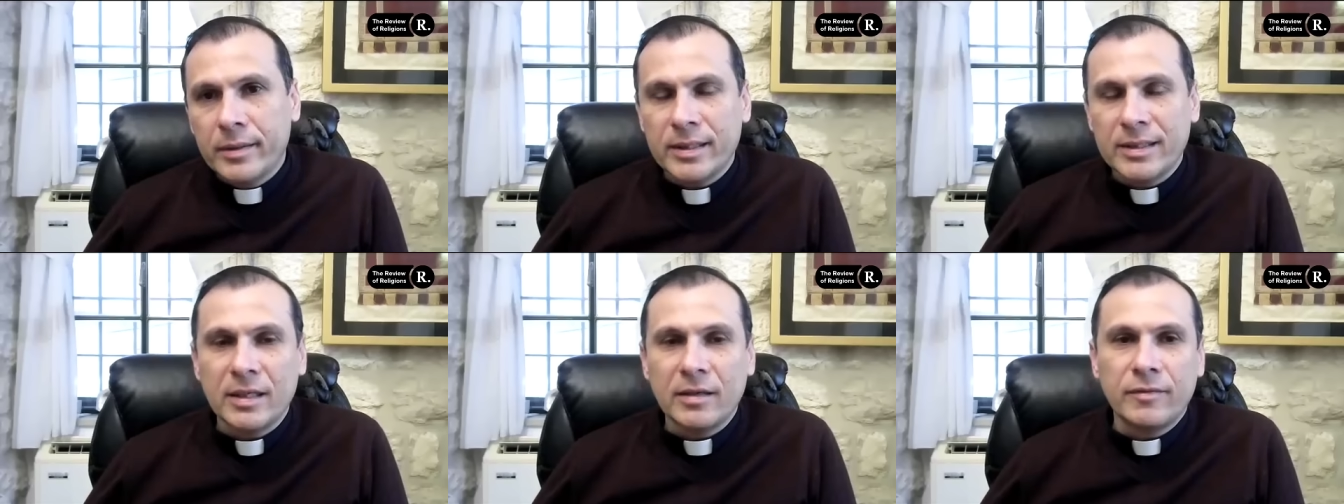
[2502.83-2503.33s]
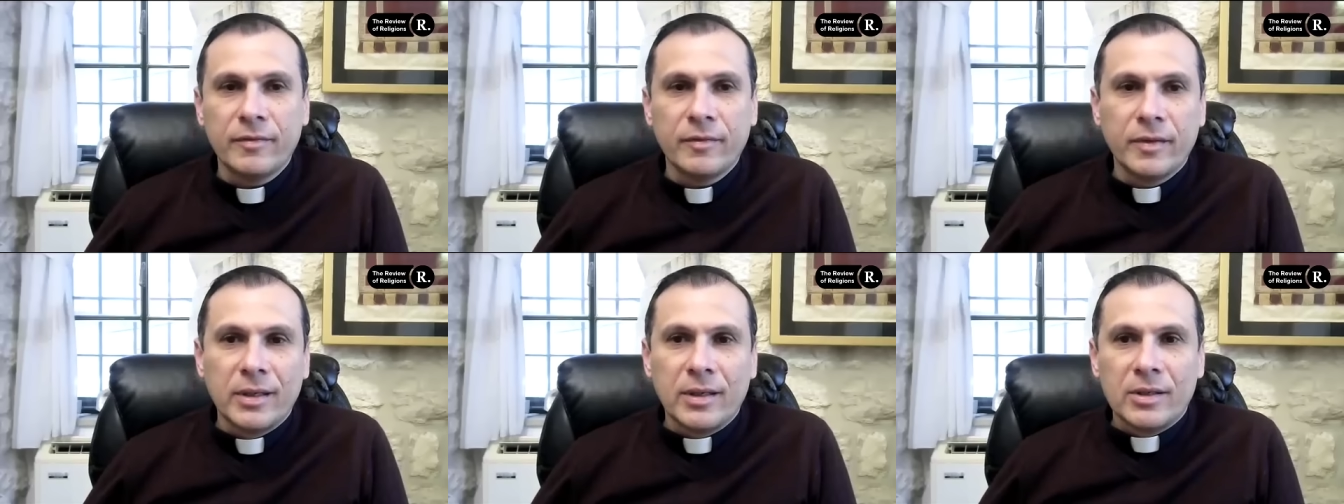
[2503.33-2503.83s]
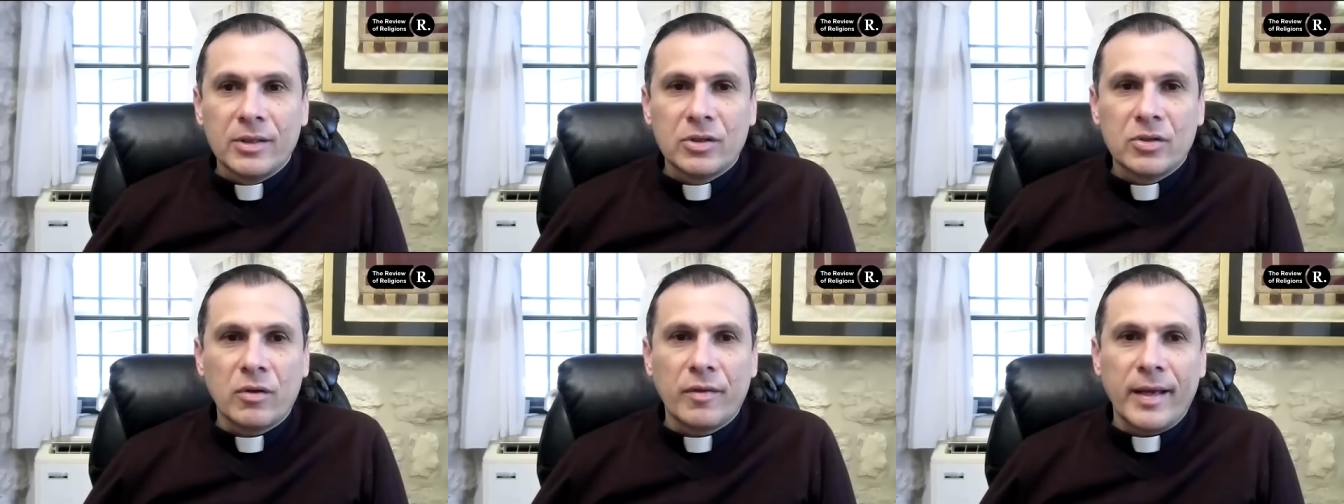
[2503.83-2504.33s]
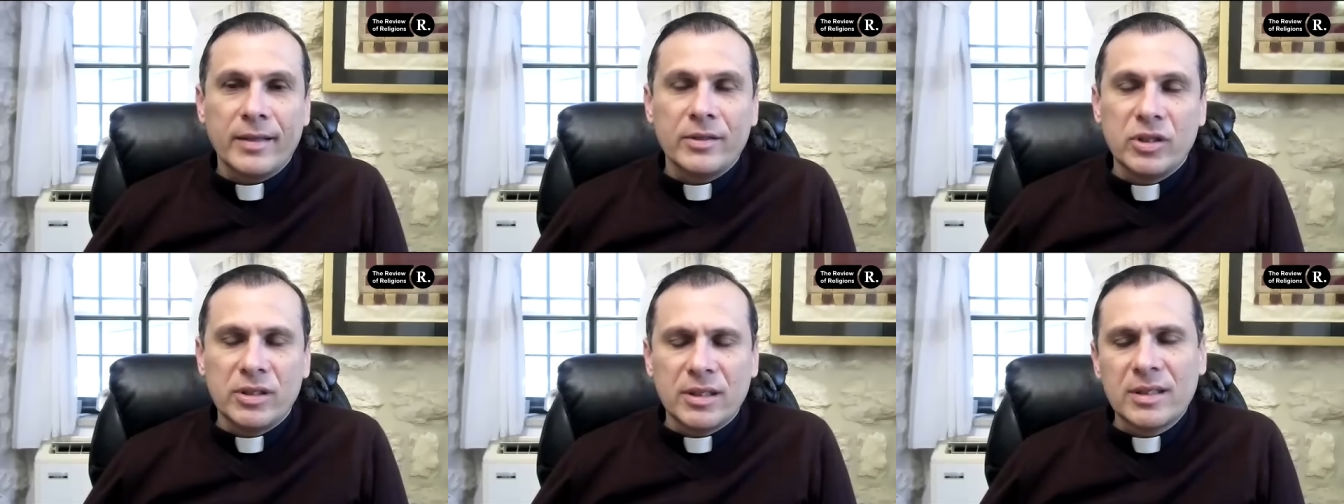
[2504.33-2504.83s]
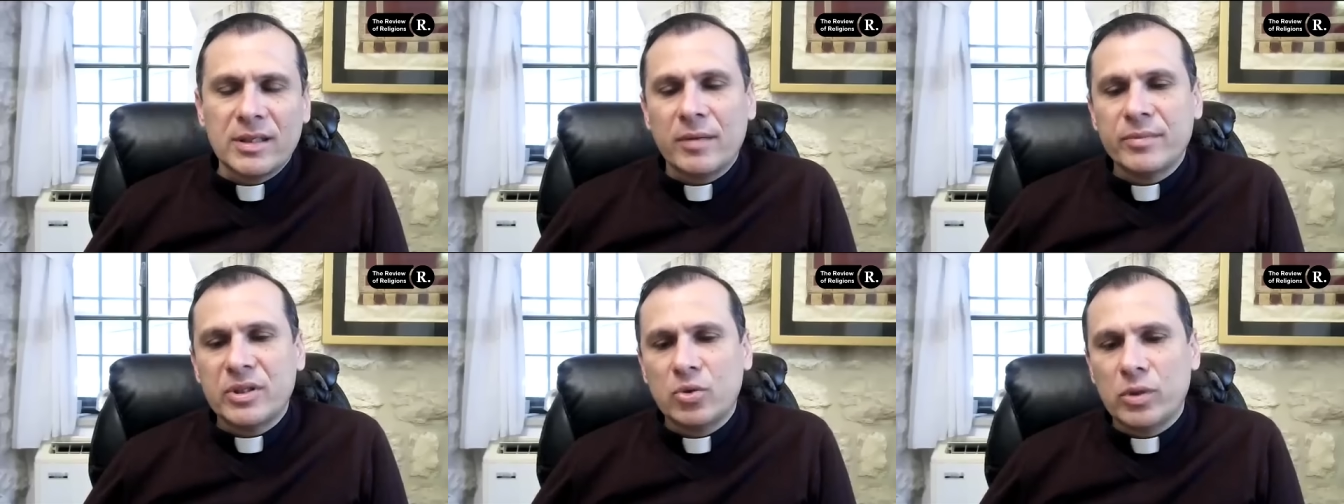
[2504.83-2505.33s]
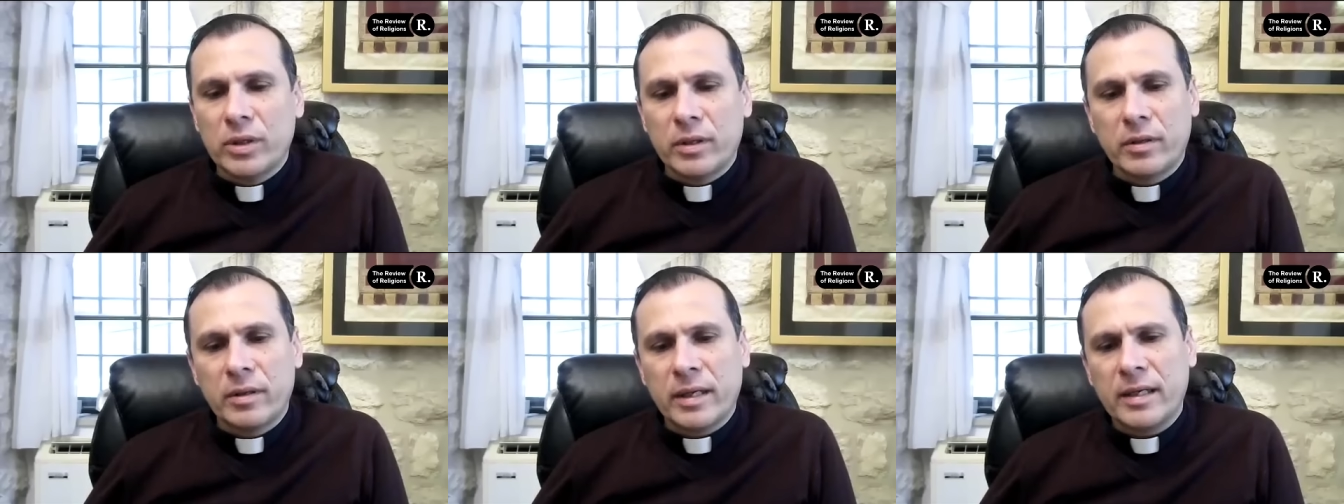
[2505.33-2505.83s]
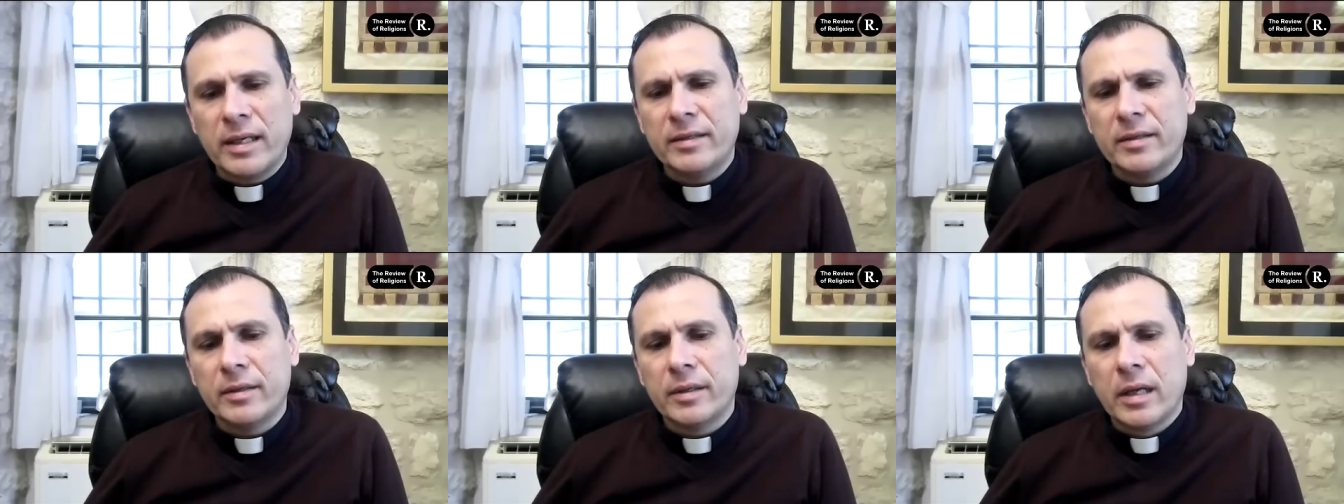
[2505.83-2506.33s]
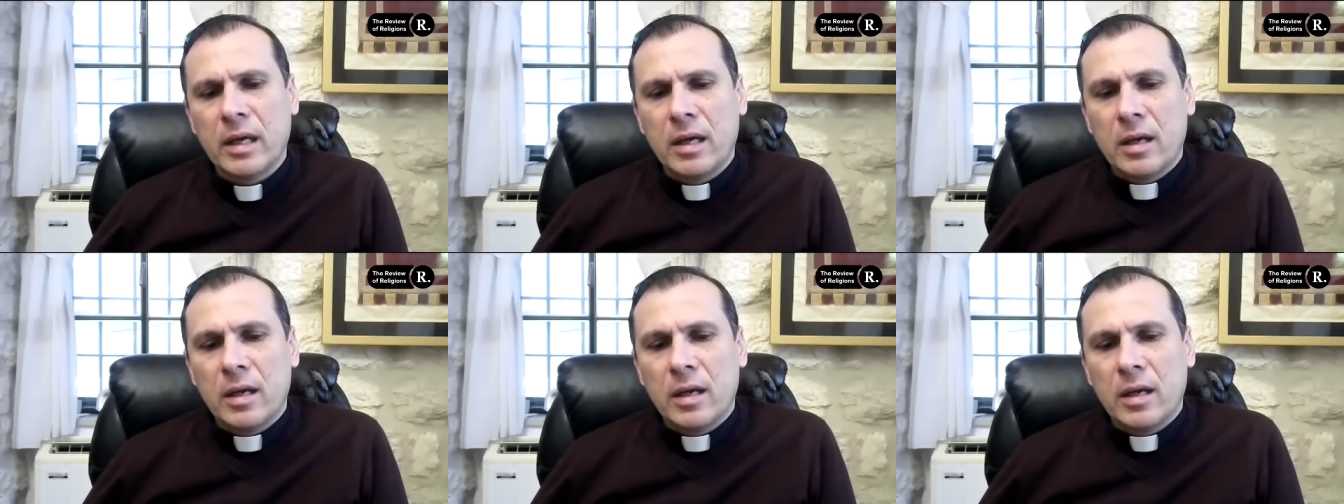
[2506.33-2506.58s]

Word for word: as if so that Jesus comes sooner than later.